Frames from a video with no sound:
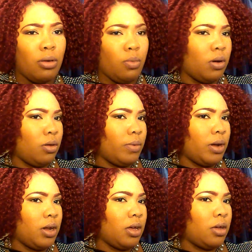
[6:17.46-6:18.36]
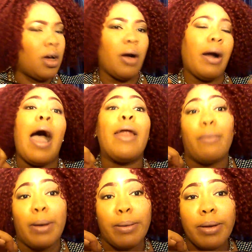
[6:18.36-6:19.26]
You want it? Oh, I
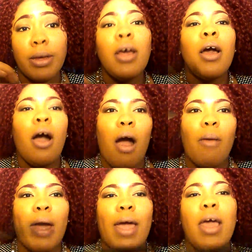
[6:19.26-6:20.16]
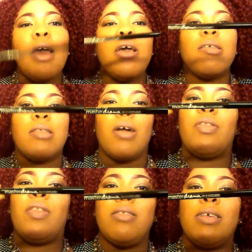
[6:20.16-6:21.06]
don't want it. All right.
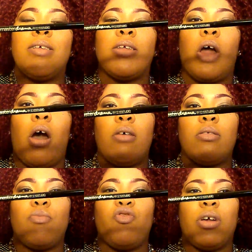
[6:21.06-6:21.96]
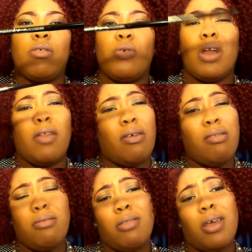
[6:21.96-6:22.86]
So this is an awesome drugstore. Now
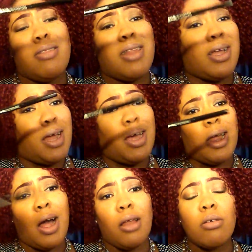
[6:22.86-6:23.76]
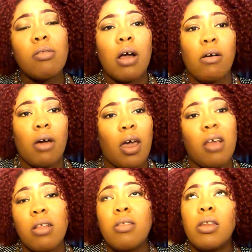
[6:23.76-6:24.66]
this little thing is like $9. Okay,
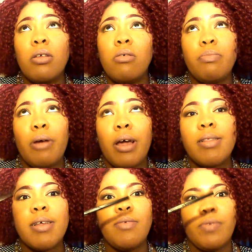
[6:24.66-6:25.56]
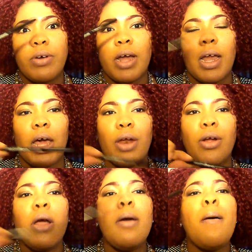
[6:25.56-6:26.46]
it's a little pricey for an
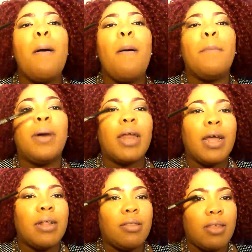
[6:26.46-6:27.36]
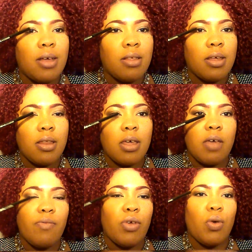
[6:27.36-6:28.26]
eyeliner, but it doesn't
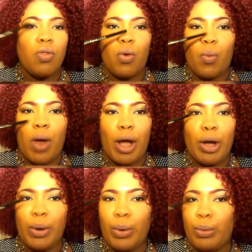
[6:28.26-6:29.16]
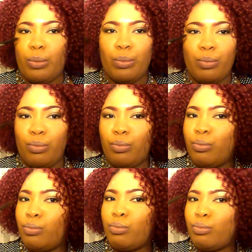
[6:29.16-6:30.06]
give you the raccoon
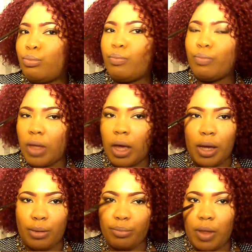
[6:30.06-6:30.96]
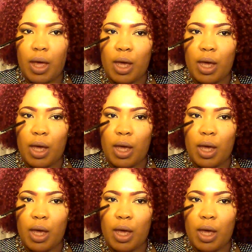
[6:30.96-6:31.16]
thing.